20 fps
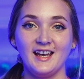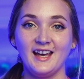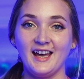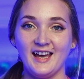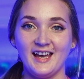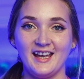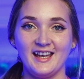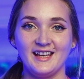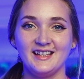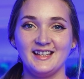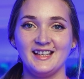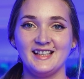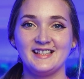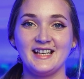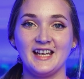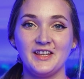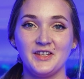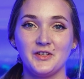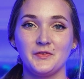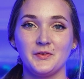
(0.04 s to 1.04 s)
Hi,
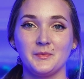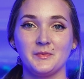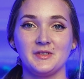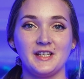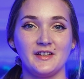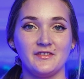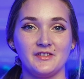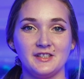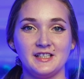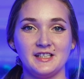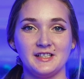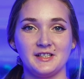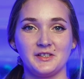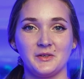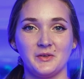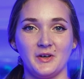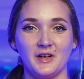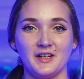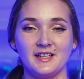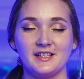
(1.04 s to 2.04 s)
it's Heather from 7 Seas
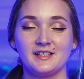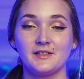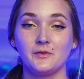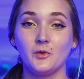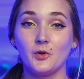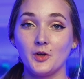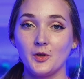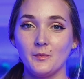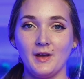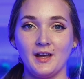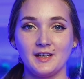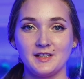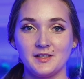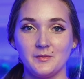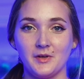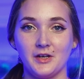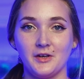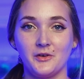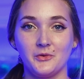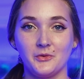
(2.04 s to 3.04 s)
Aquatics, and welcome back
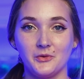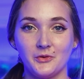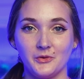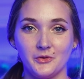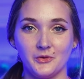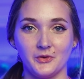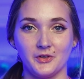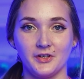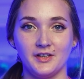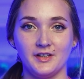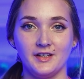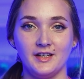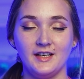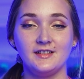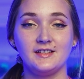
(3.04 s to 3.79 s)
to my Coral Corner.